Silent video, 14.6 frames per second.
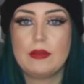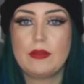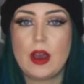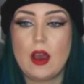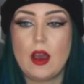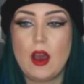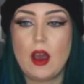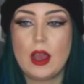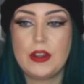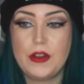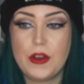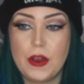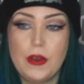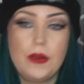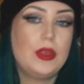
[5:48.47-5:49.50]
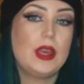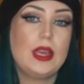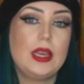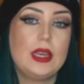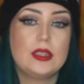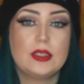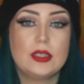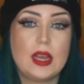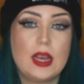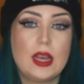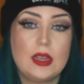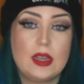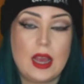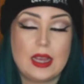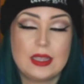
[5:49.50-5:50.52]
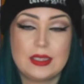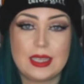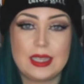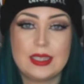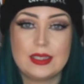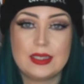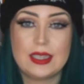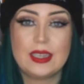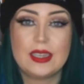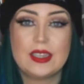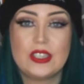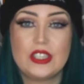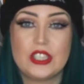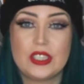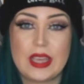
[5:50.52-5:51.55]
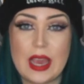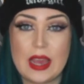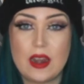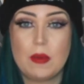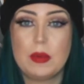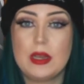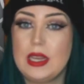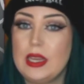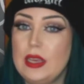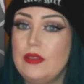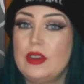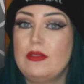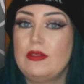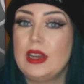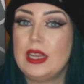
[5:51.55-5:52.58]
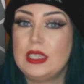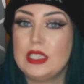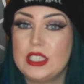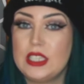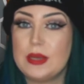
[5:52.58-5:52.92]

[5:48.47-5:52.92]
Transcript: I know that it isn't as easy as just getting up and leaving a relationship,